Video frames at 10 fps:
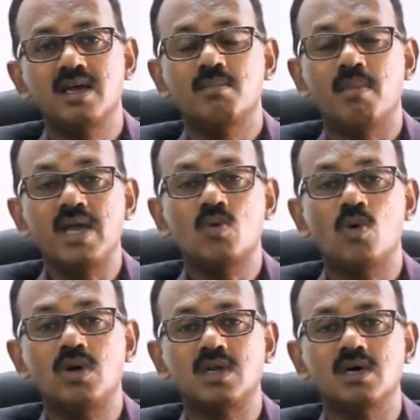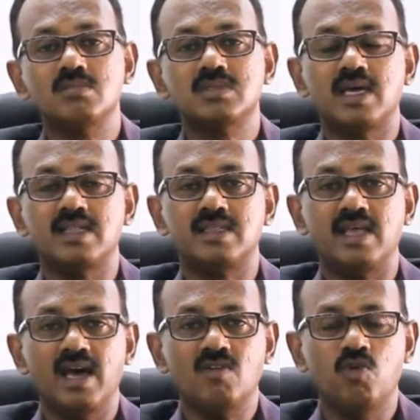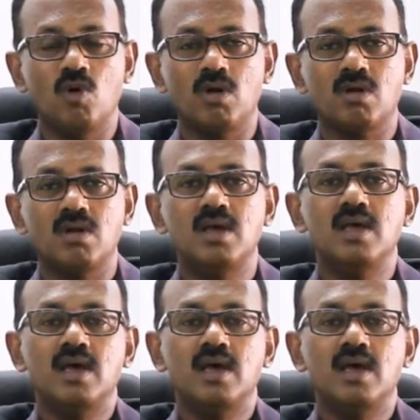my own terms, and therefore